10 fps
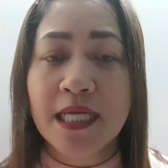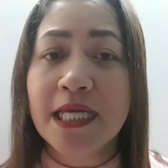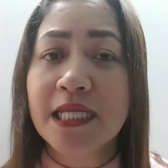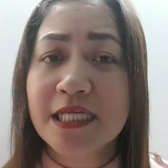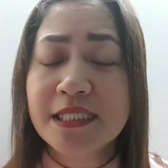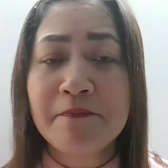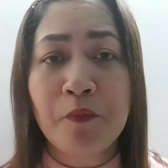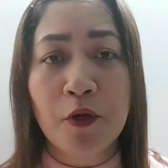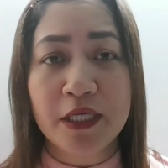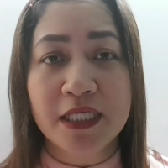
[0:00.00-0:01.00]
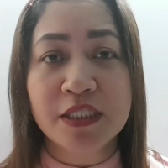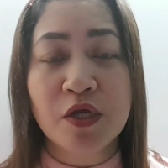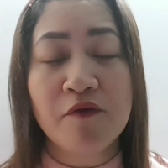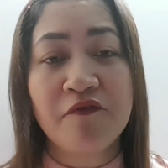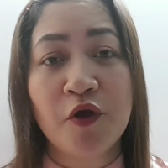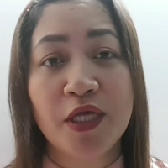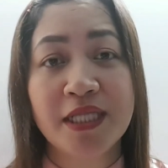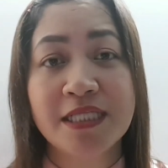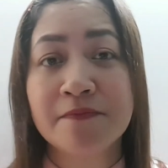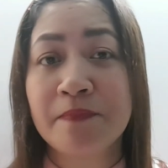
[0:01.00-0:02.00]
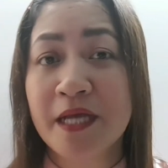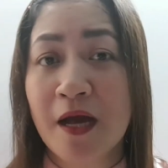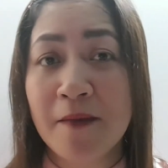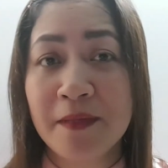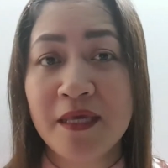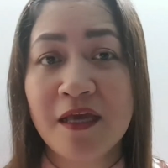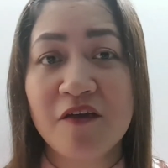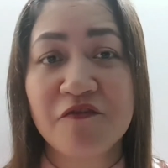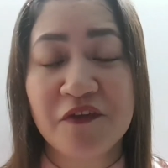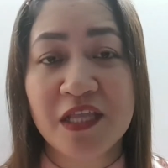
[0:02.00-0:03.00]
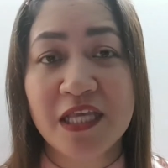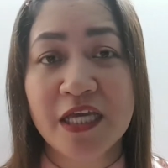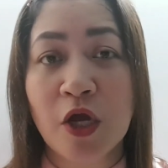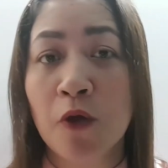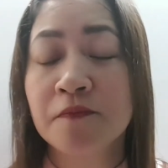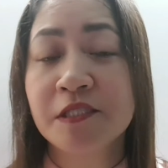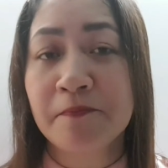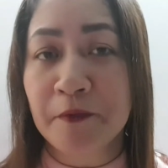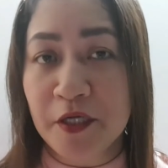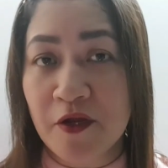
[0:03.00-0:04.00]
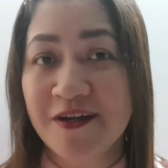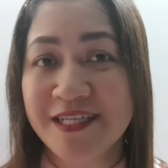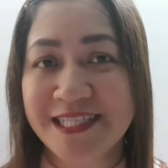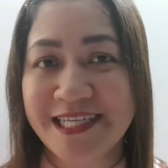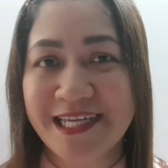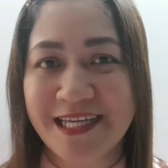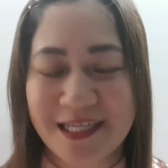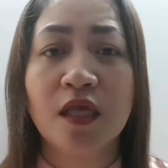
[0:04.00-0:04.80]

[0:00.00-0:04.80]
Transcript: it is important to avoid this becoming a feeling of superiority,